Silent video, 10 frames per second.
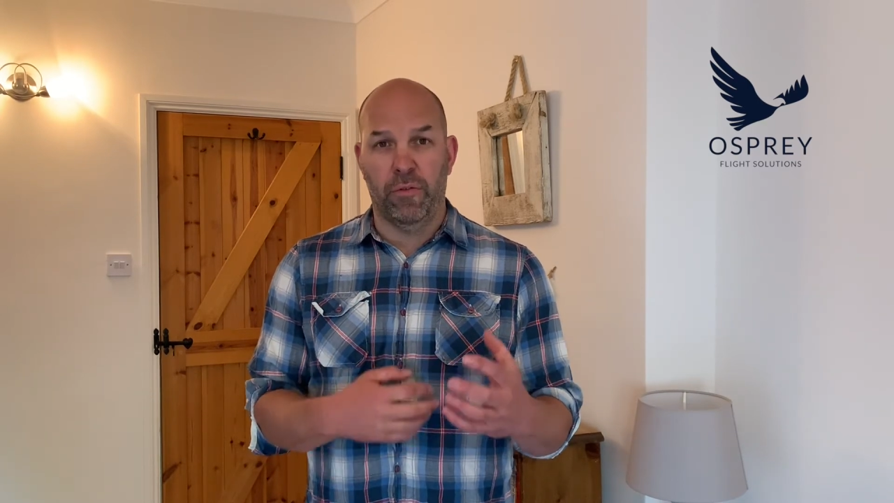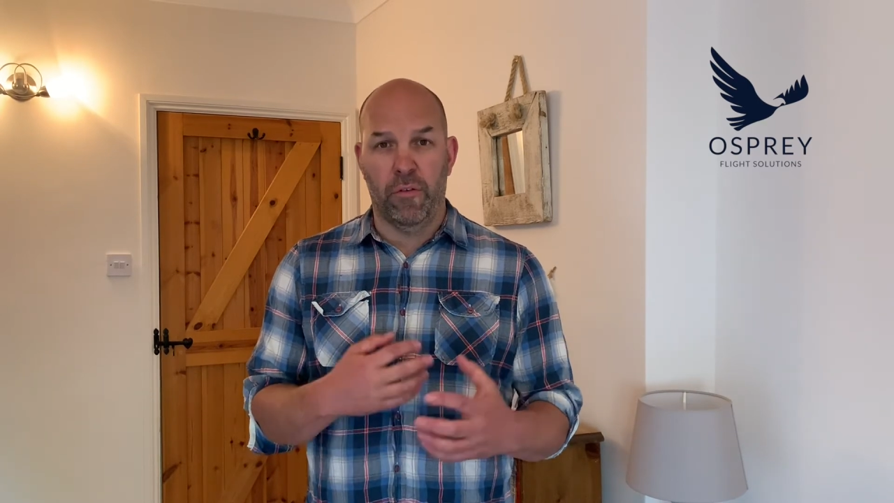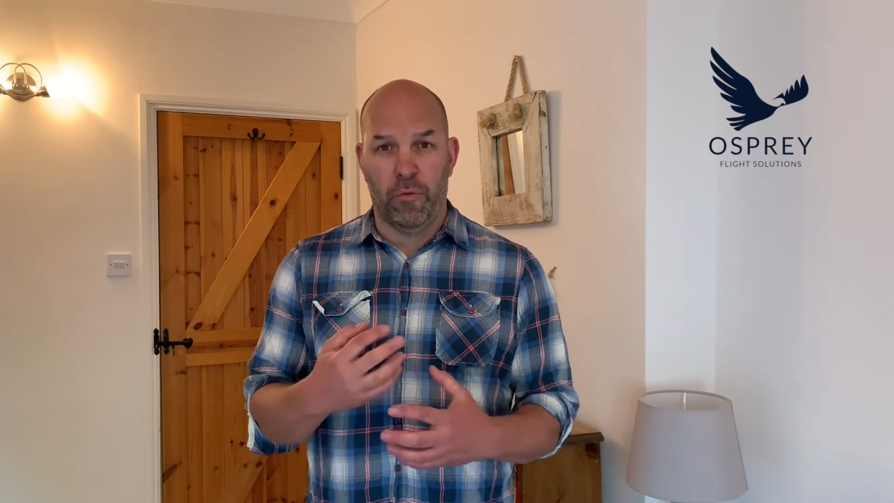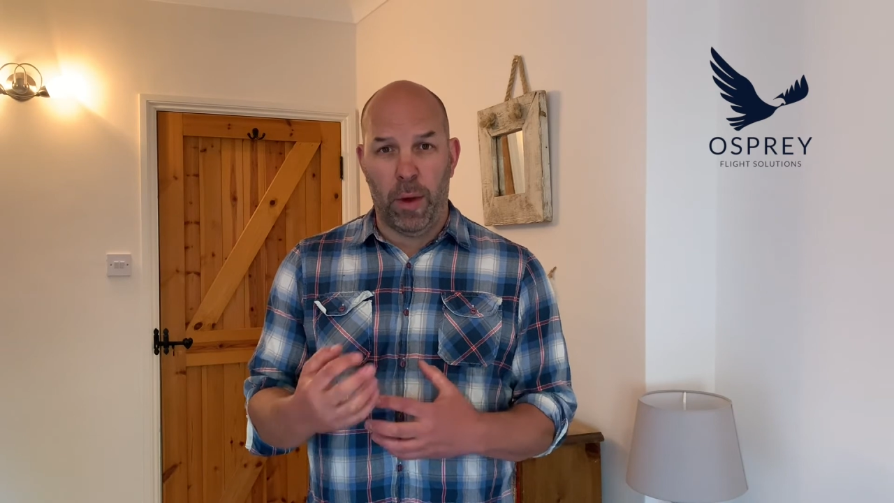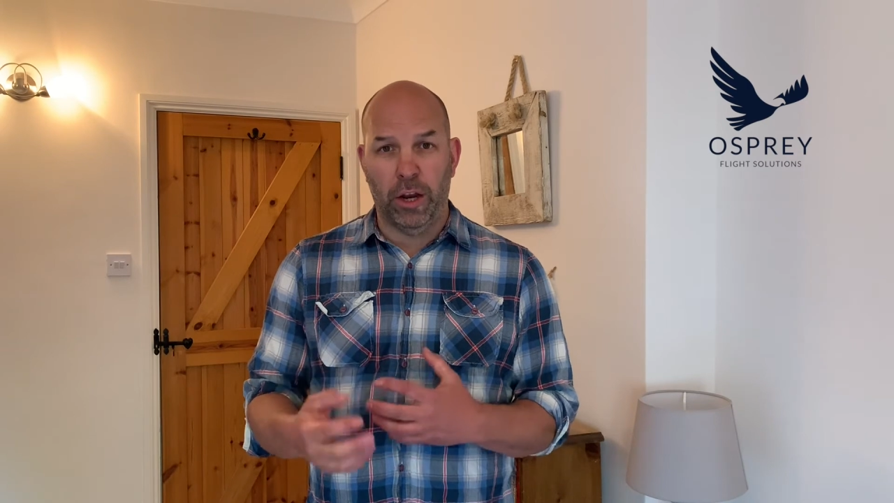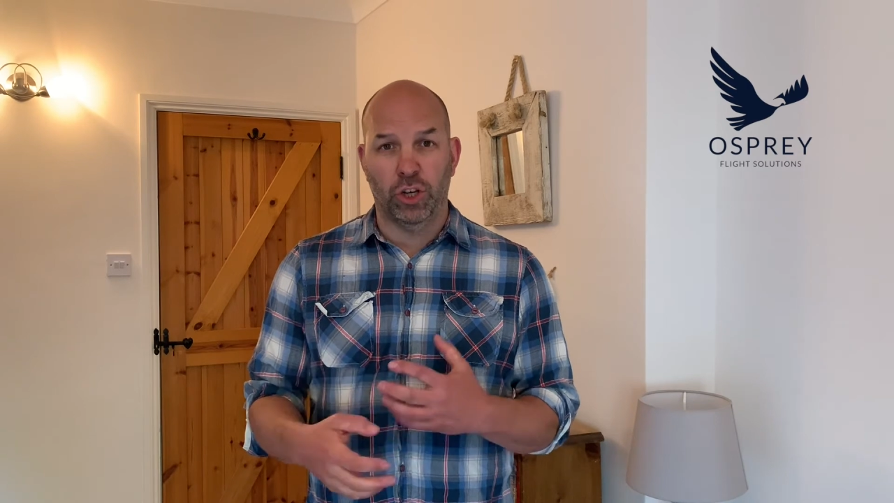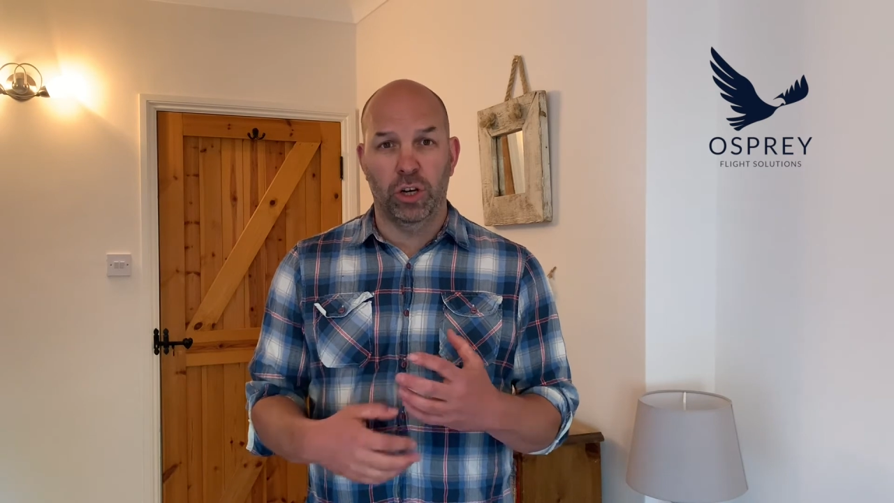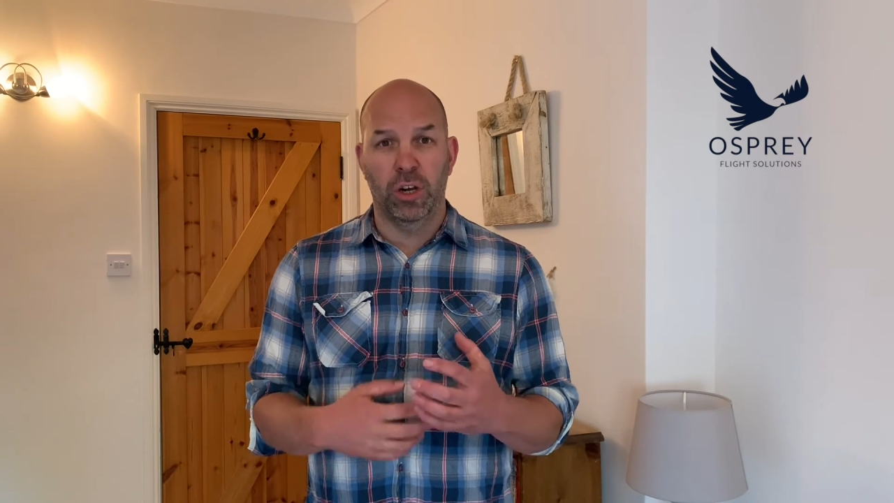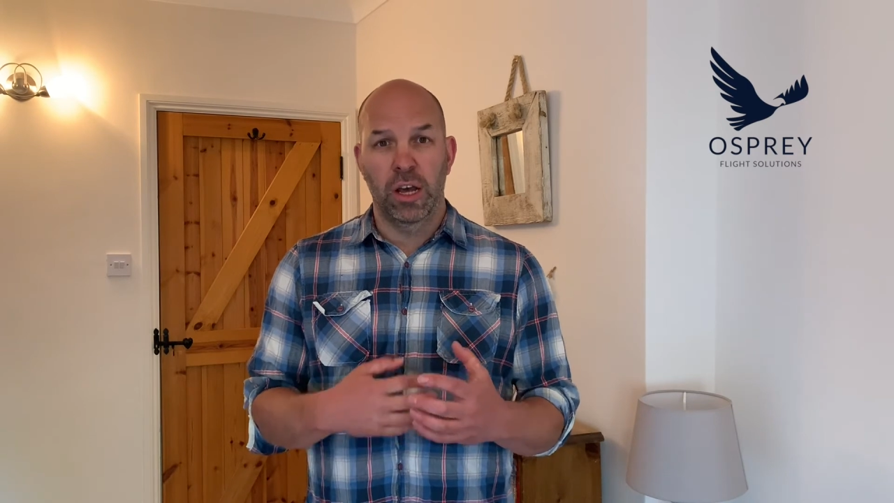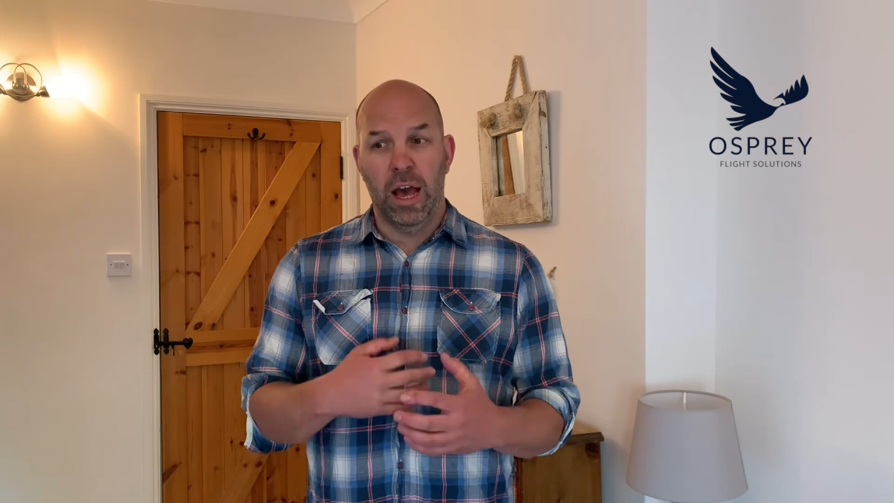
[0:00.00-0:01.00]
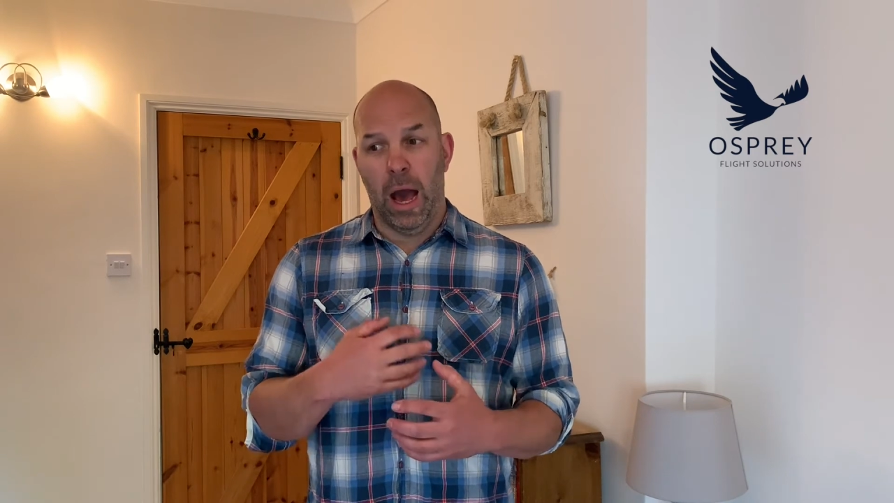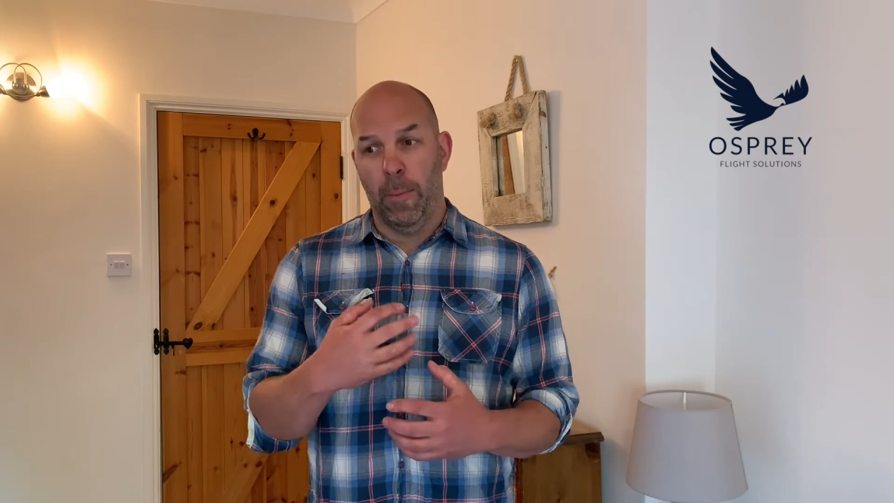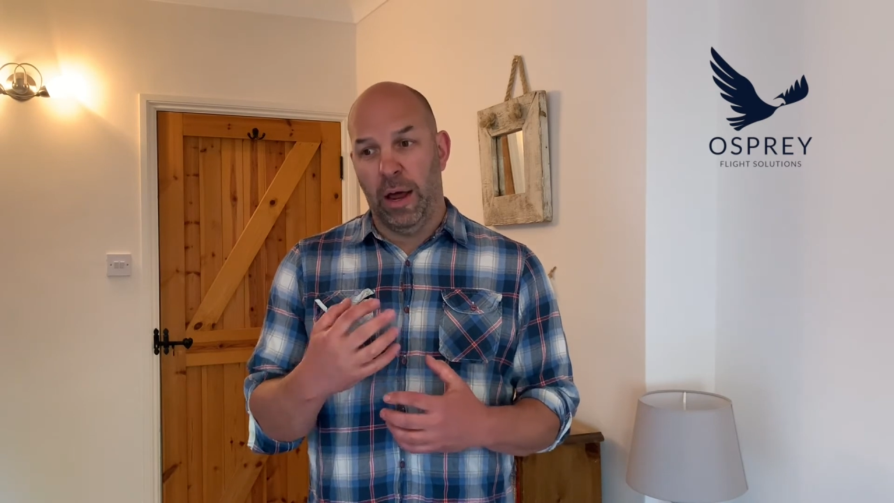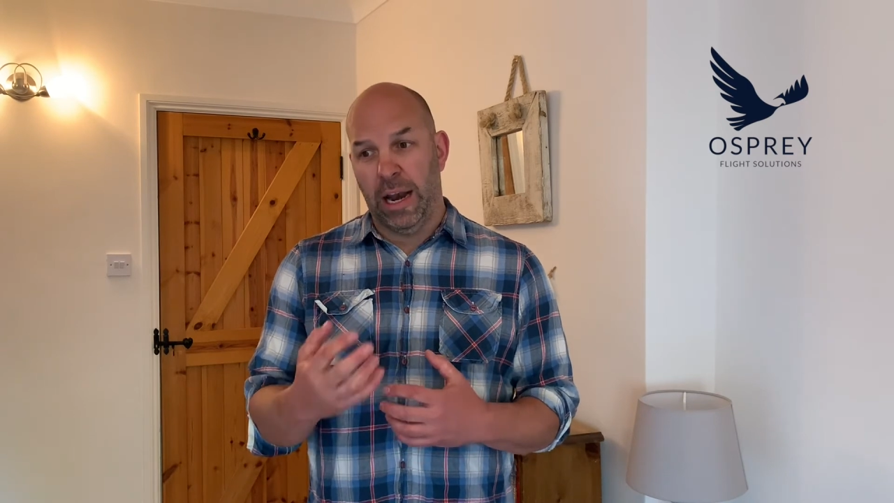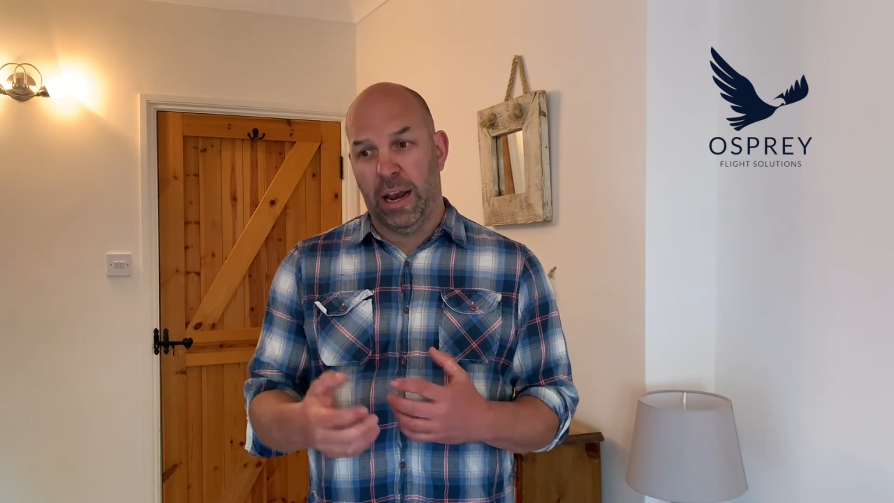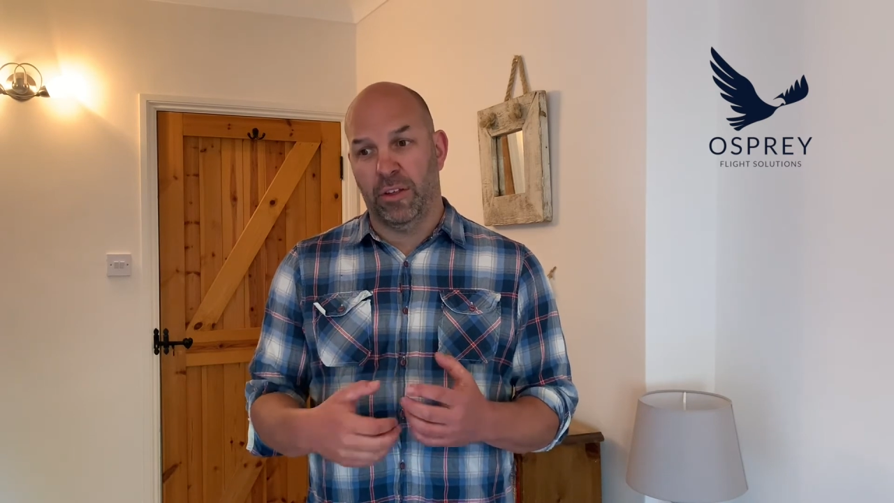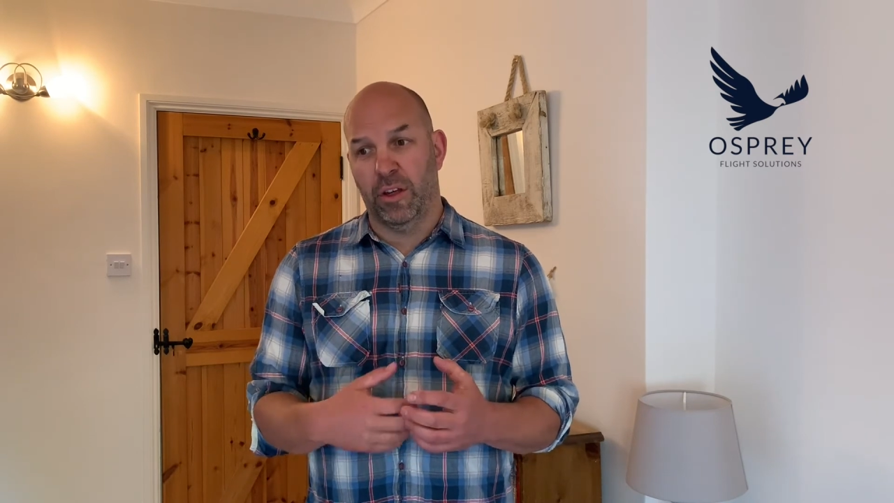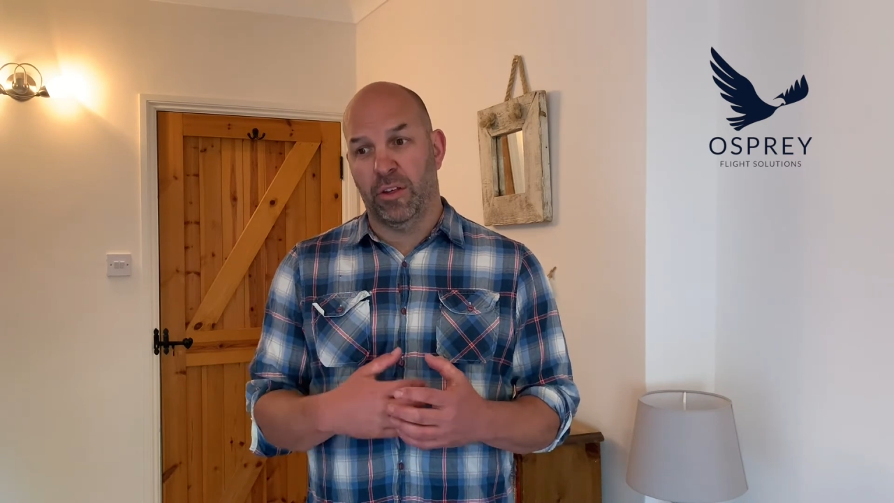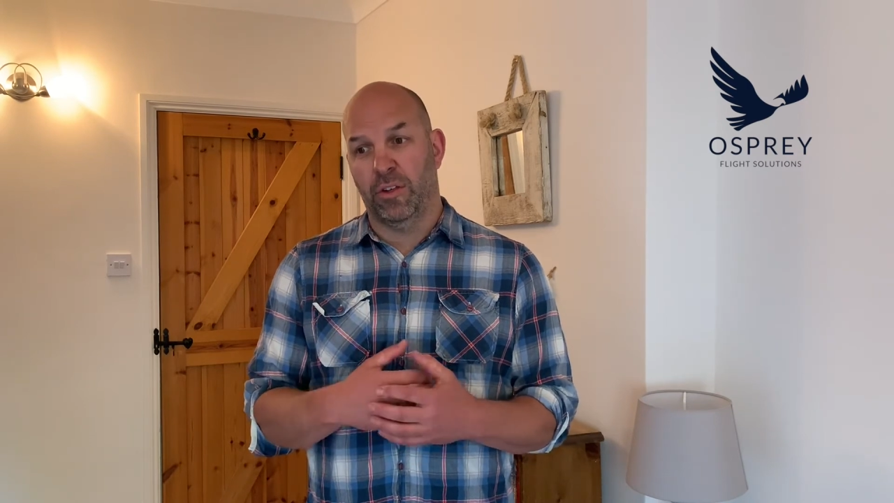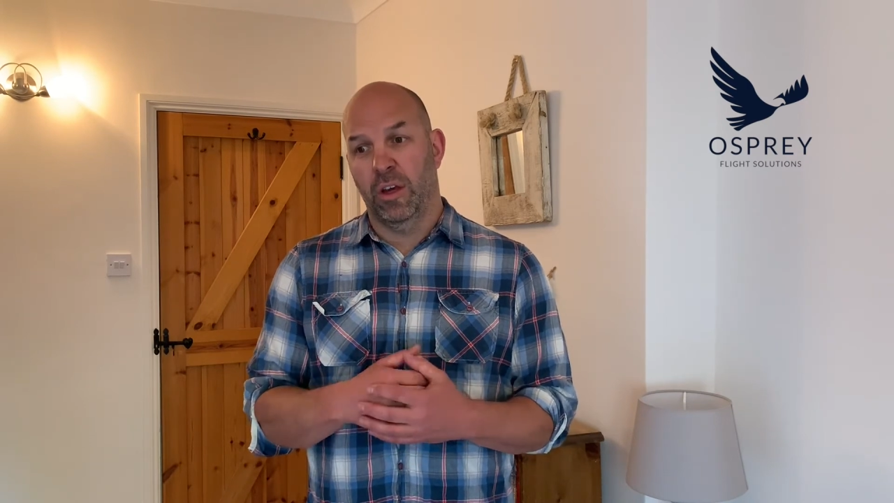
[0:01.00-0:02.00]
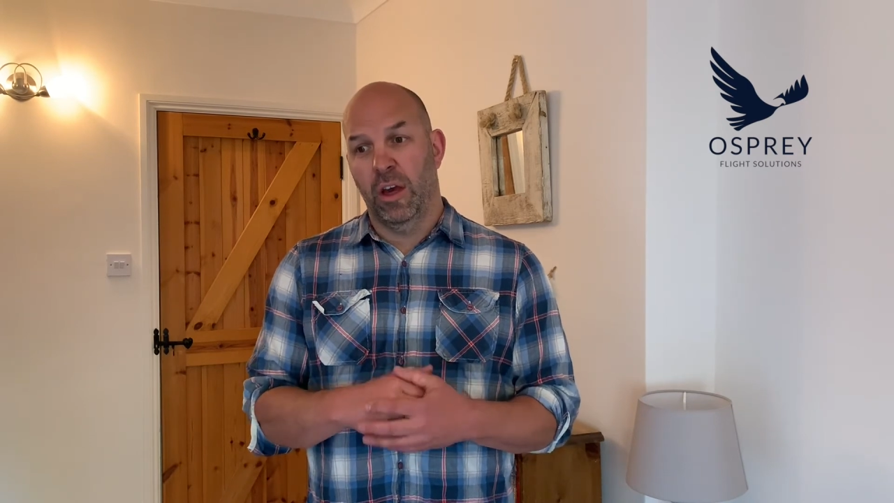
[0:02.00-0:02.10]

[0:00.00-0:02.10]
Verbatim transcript: information, um, analysis,